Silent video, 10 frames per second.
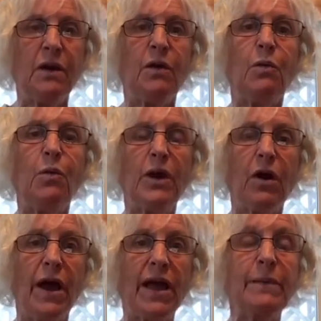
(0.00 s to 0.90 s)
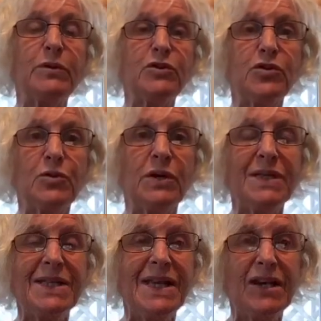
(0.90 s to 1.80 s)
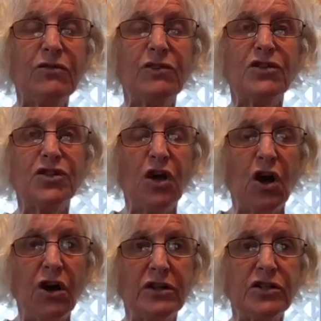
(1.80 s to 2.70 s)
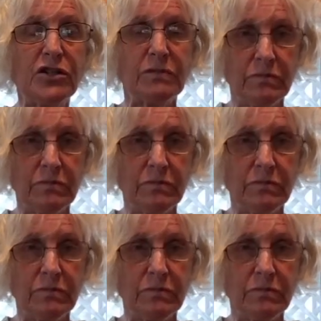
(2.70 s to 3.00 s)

we are able to clear the charge.